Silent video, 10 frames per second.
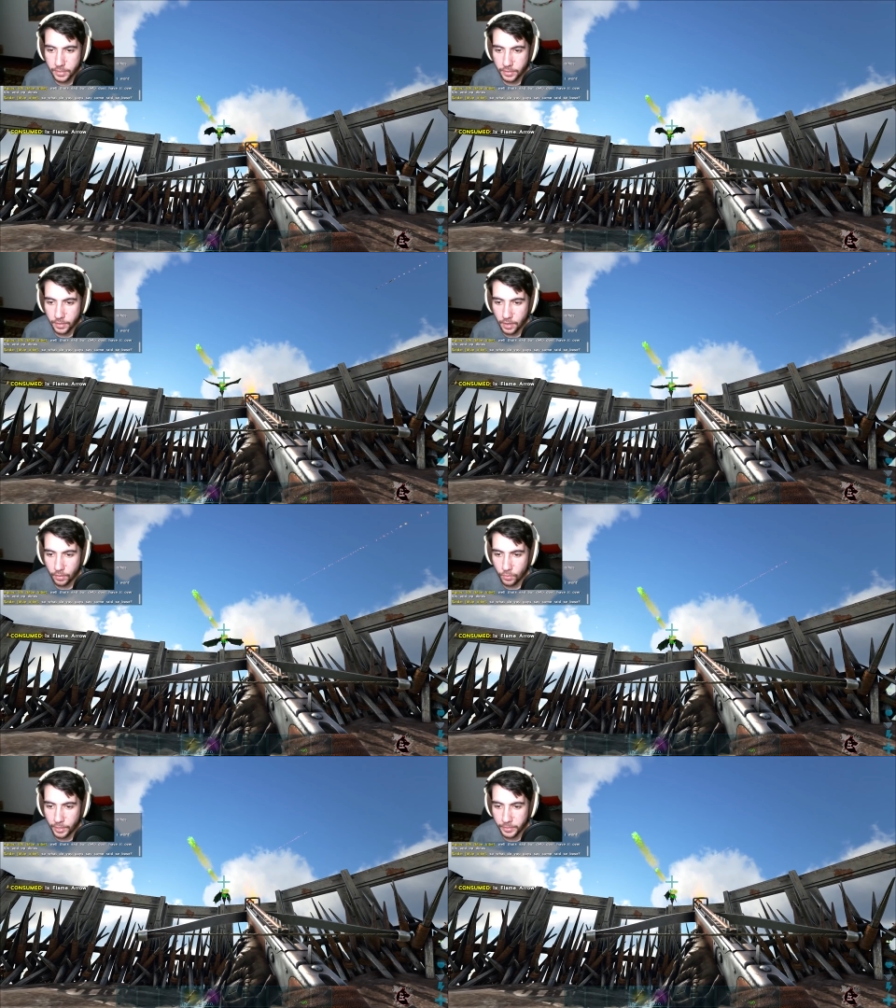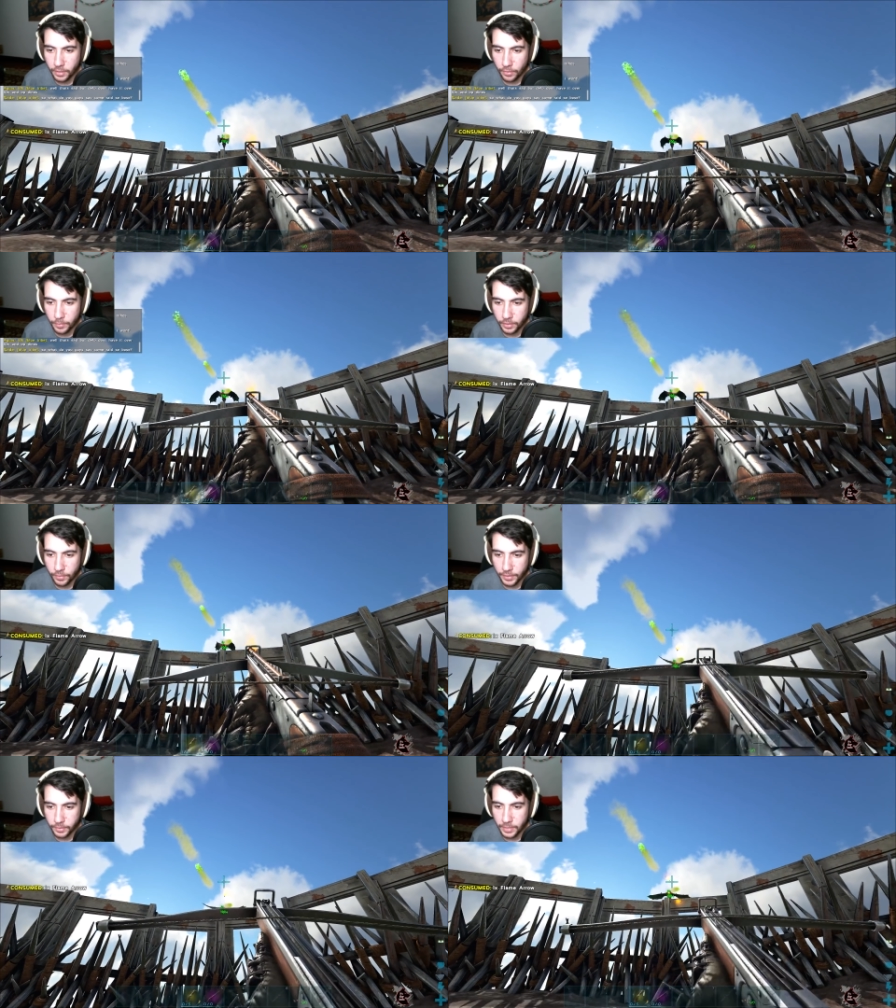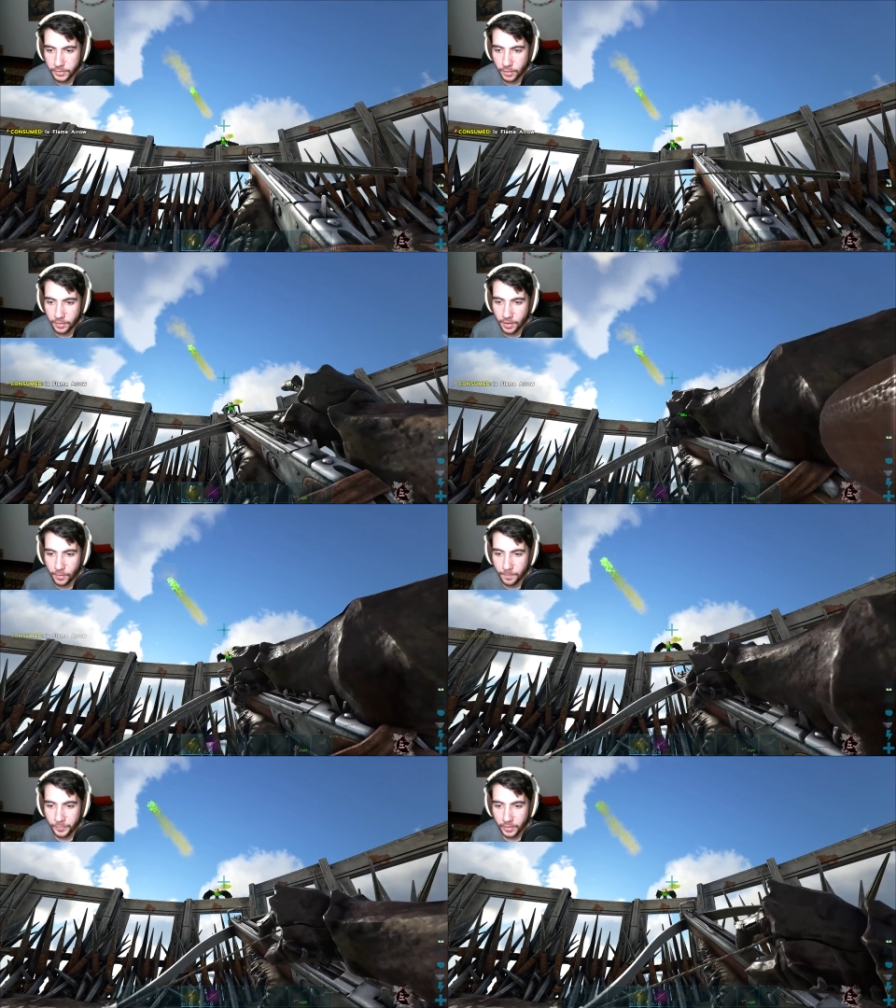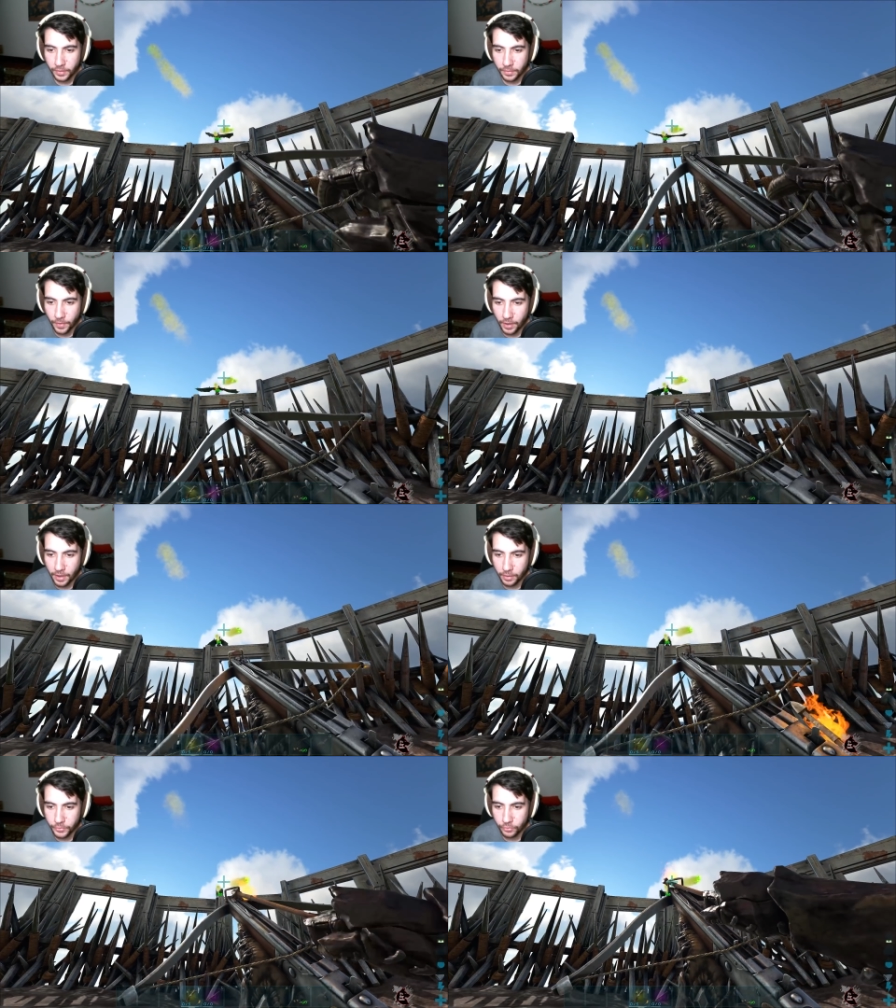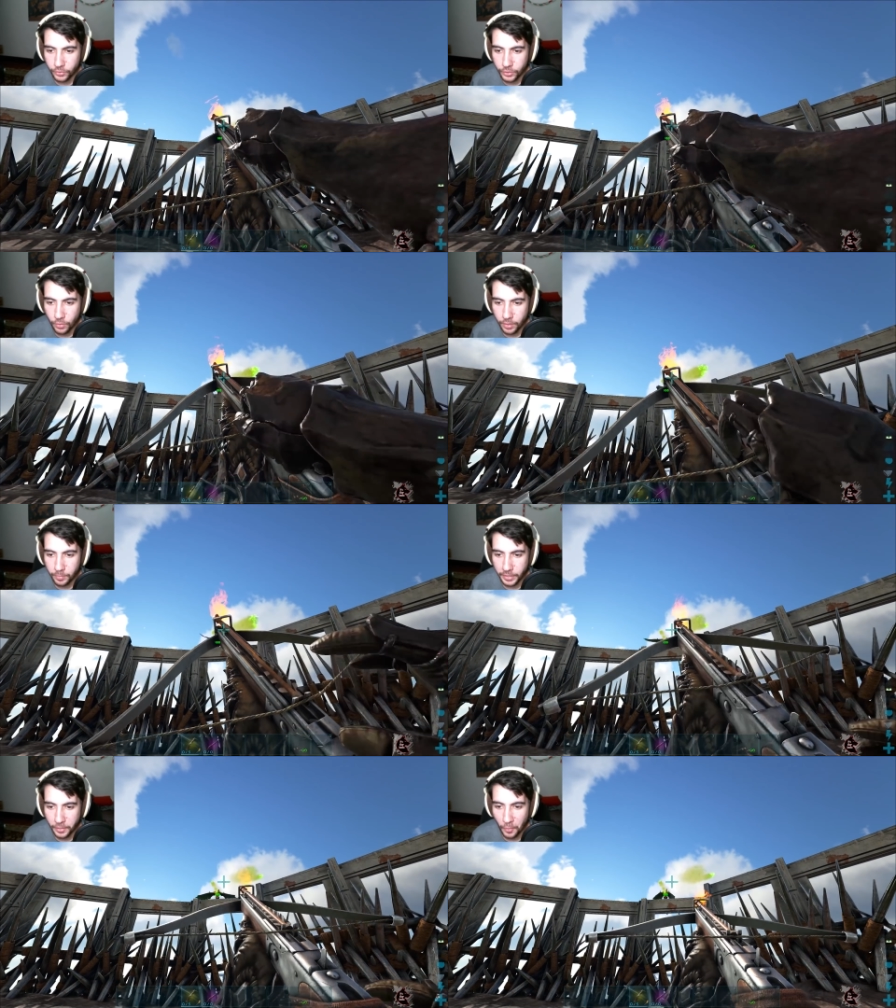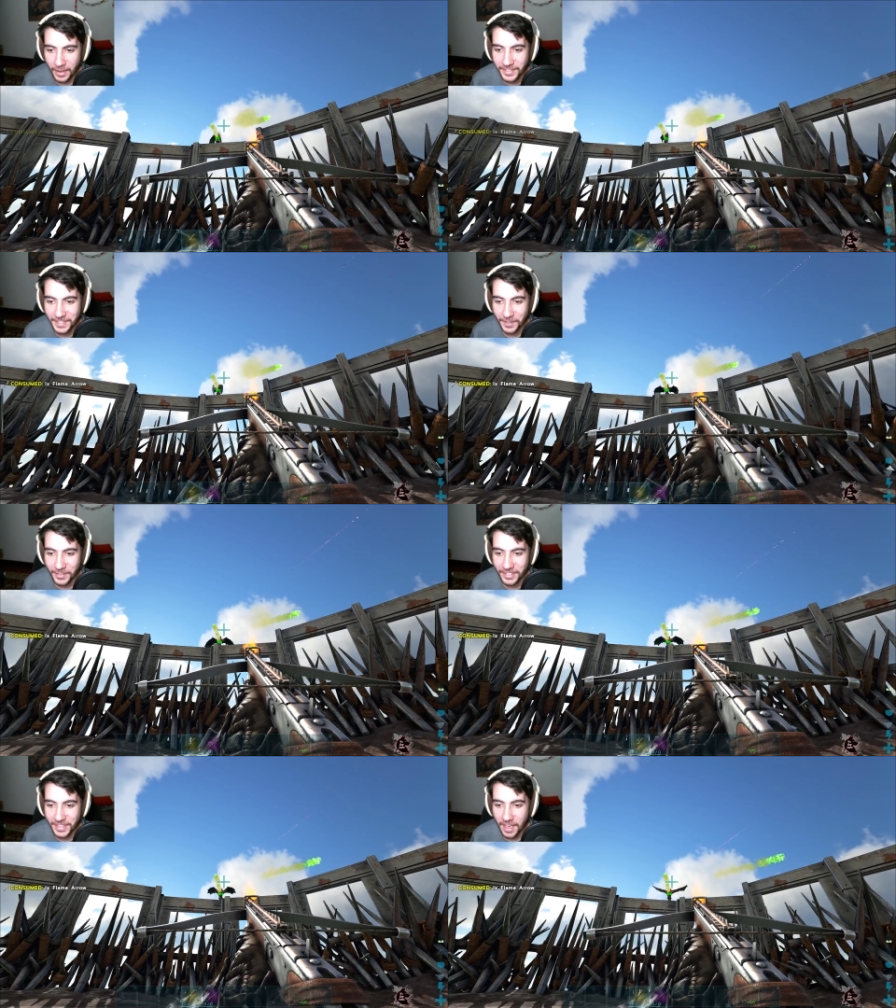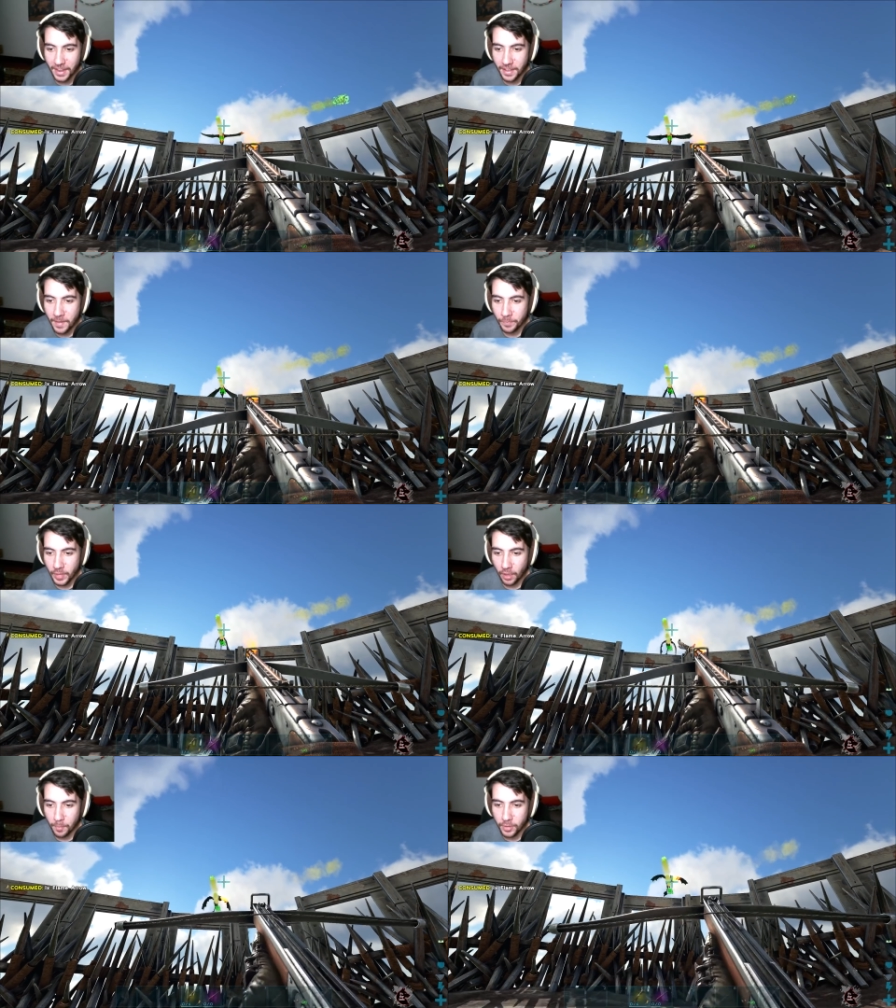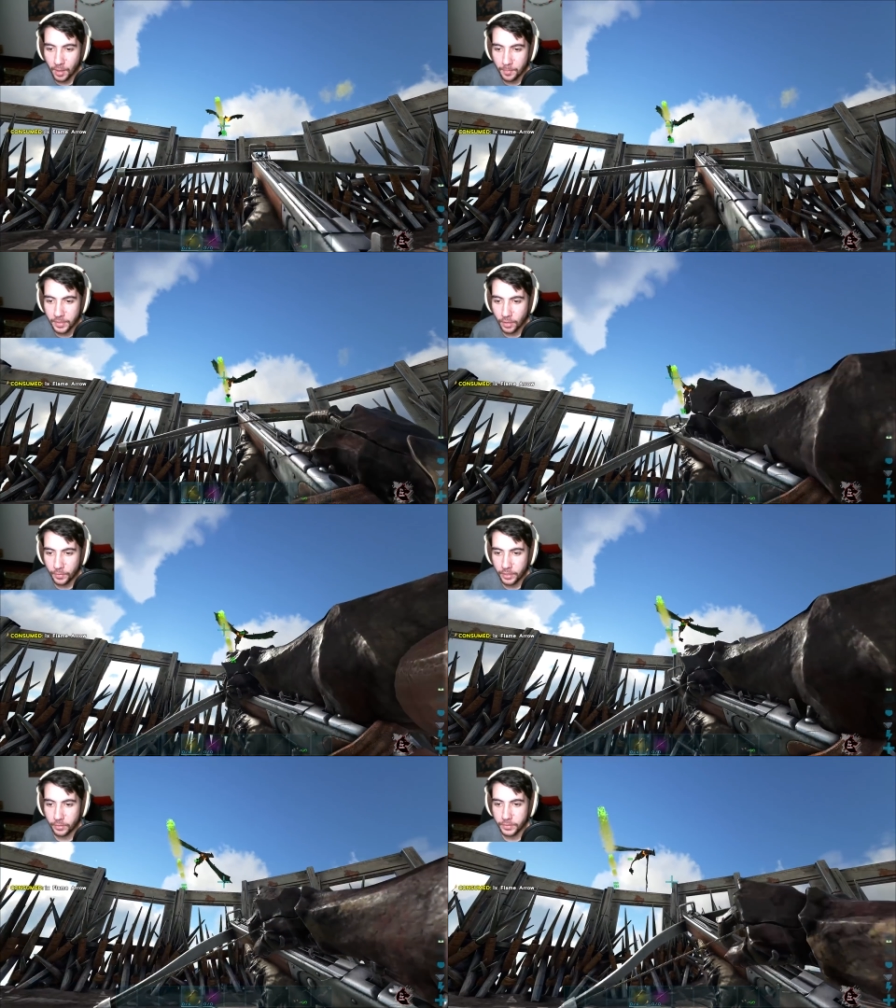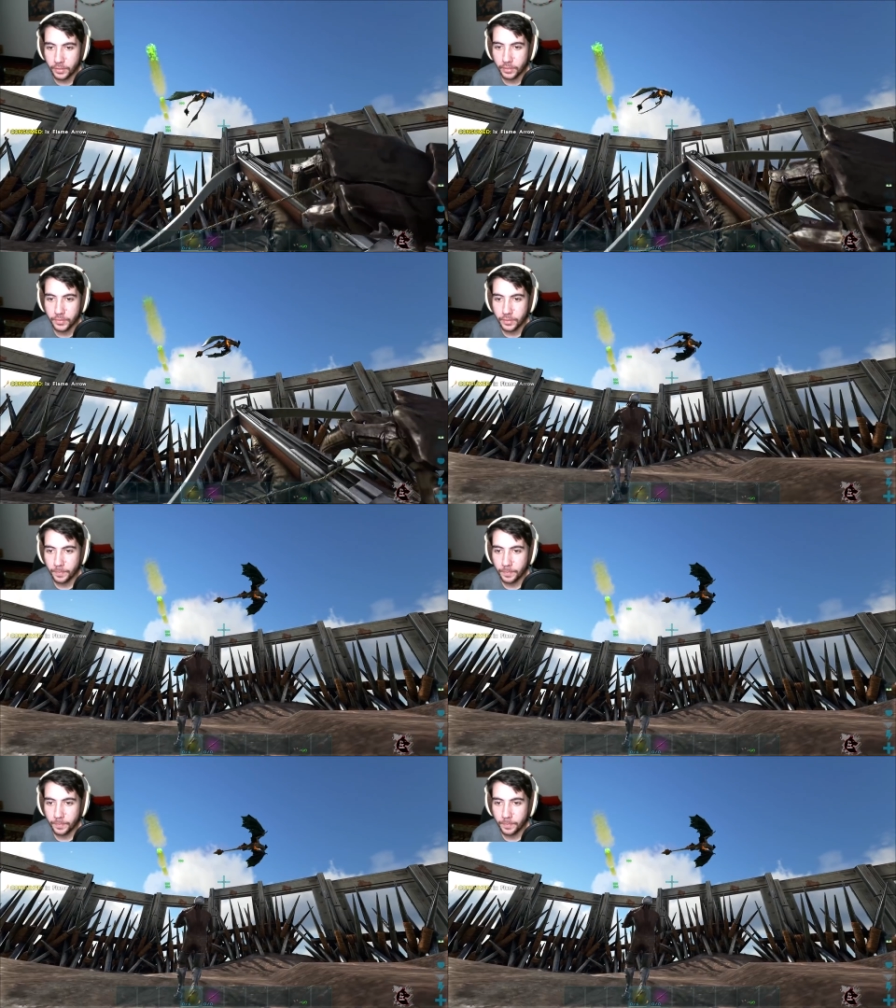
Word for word: Not. Oh, there we go. There we go. Got some hits on it now. Fire arrows are just going up like crazy on this guy. Uh, problem is. Oh, there he goes. There he goes.